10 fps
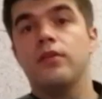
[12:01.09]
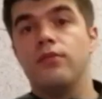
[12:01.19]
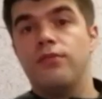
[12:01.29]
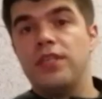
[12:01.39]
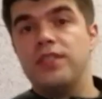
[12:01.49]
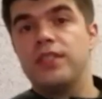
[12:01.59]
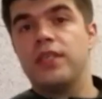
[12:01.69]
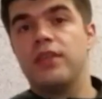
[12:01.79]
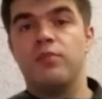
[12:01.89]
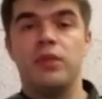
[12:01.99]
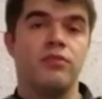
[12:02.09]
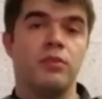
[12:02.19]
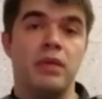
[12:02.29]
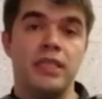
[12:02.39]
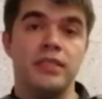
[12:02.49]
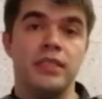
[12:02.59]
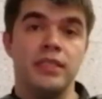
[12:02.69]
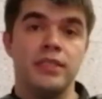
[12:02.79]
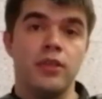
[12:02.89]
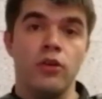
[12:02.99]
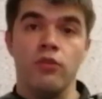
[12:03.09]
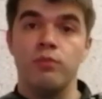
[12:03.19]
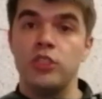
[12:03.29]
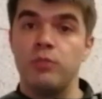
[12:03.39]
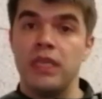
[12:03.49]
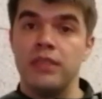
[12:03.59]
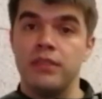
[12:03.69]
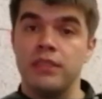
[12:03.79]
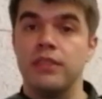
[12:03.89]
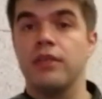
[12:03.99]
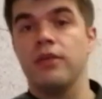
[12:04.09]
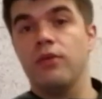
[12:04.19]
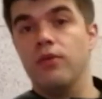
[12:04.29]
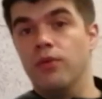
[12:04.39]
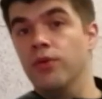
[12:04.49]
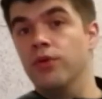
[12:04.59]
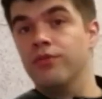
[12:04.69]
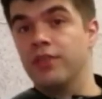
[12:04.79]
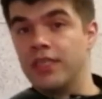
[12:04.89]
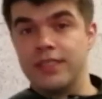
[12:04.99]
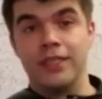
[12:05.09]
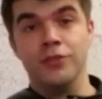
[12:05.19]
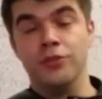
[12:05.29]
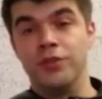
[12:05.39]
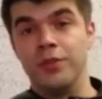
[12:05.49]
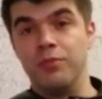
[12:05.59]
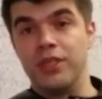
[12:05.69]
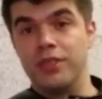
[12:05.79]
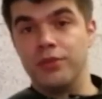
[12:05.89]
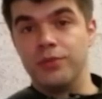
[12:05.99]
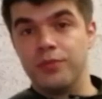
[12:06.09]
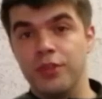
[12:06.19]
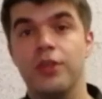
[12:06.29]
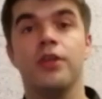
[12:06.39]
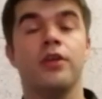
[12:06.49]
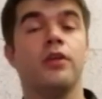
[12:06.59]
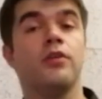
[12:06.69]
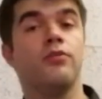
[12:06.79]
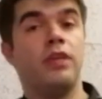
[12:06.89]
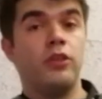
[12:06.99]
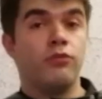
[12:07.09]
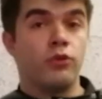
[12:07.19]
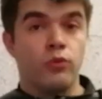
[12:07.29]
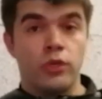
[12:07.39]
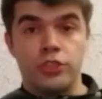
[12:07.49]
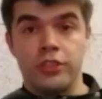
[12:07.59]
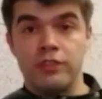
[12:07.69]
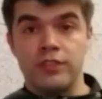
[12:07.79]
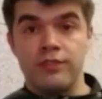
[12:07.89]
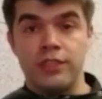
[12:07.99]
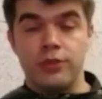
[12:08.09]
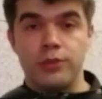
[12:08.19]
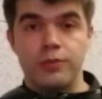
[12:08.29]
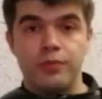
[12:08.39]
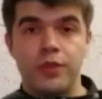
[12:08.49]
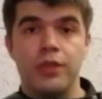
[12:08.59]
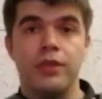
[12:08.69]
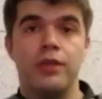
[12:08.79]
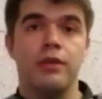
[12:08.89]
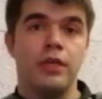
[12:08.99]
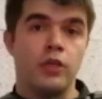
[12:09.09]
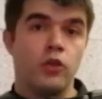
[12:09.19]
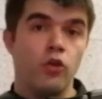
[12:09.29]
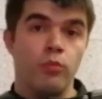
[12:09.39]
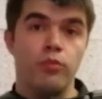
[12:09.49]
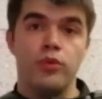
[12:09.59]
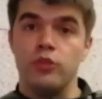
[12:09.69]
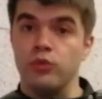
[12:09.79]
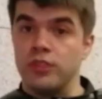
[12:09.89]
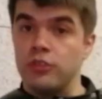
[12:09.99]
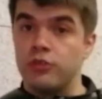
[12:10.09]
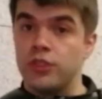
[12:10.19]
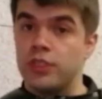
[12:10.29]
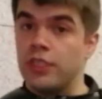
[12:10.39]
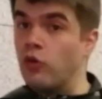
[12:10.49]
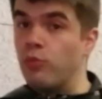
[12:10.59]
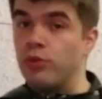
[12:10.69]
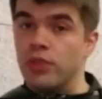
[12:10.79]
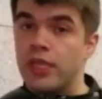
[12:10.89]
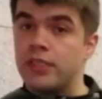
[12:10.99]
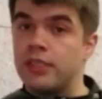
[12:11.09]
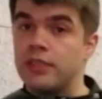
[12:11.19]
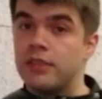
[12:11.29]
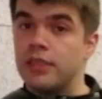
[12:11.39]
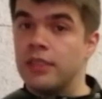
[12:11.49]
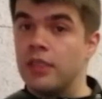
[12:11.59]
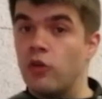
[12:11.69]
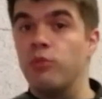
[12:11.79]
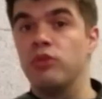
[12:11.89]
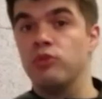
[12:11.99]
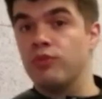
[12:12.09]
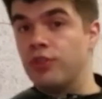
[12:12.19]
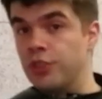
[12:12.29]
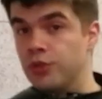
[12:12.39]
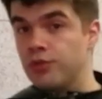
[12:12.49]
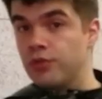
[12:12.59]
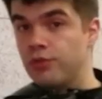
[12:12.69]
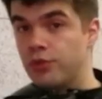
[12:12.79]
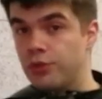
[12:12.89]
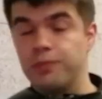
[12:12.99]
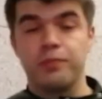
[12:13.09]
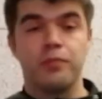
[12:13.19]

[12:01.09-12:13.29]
These have been the basics of pitch bending or the glissando non-temperato. Thank you for watching this video. I hope it was interesting, I hope you liked it, and I hope it was very useful for you.